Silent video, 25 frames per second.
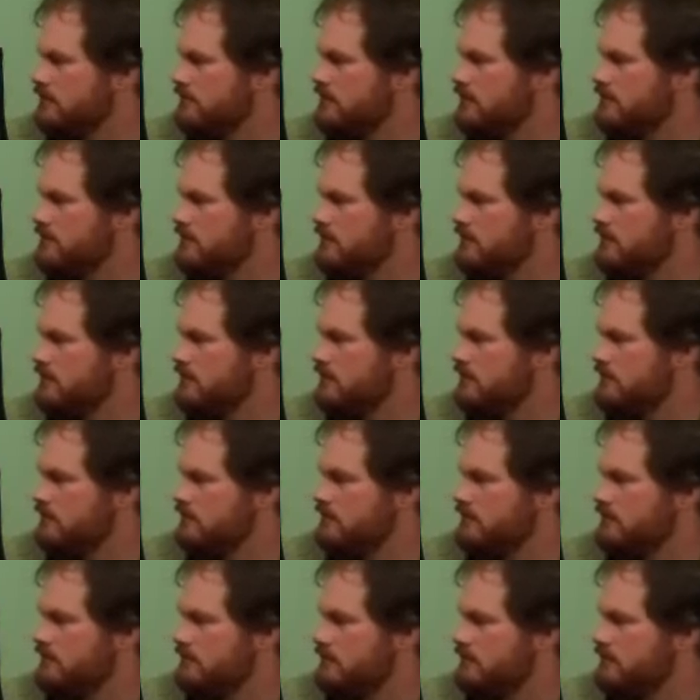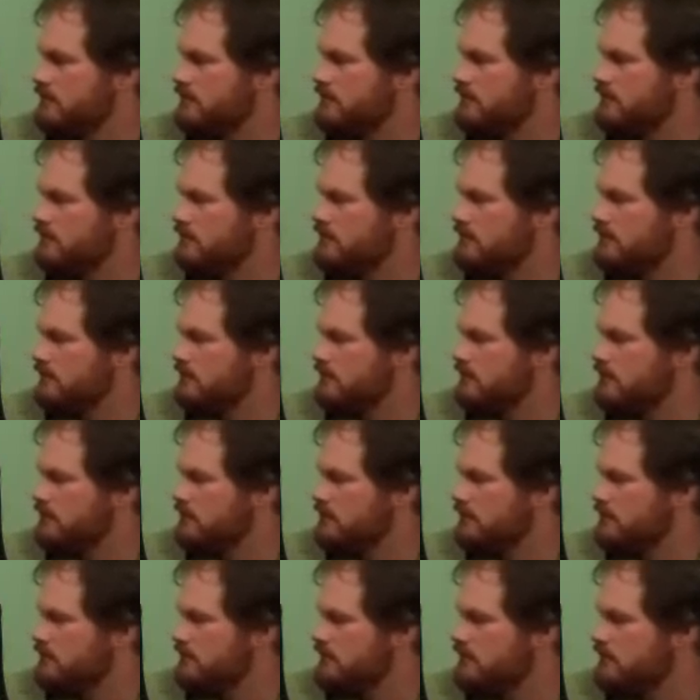
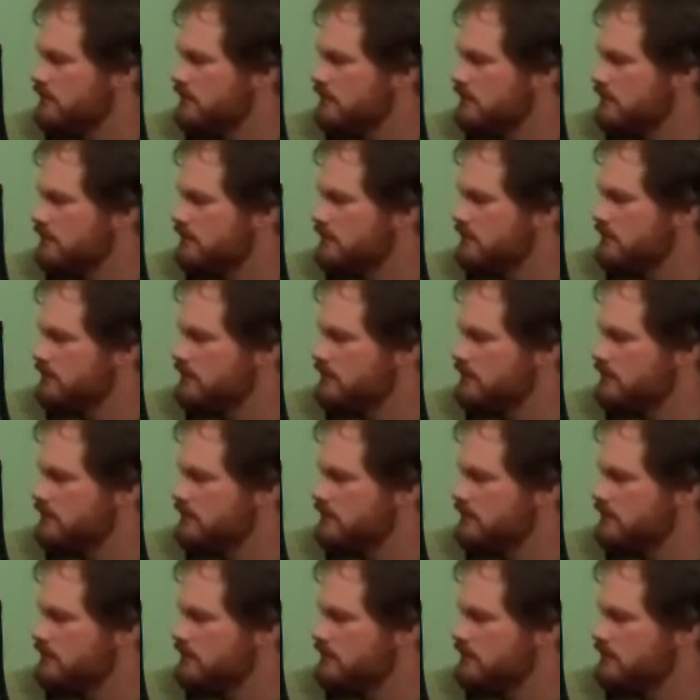[no speech]